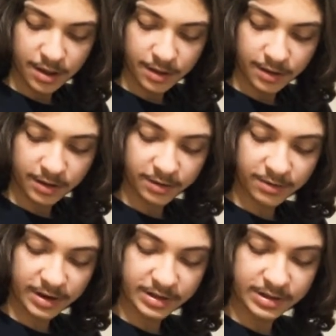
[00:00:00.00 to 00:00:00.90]
and you
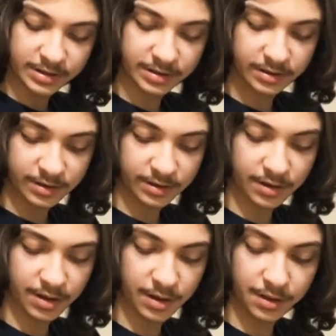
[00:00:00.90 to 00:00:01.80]
raise
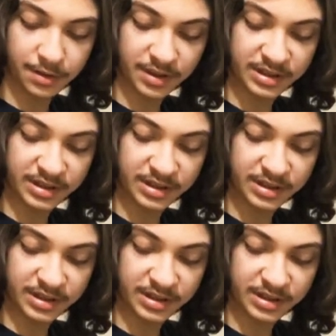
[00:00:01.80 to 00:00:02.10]
this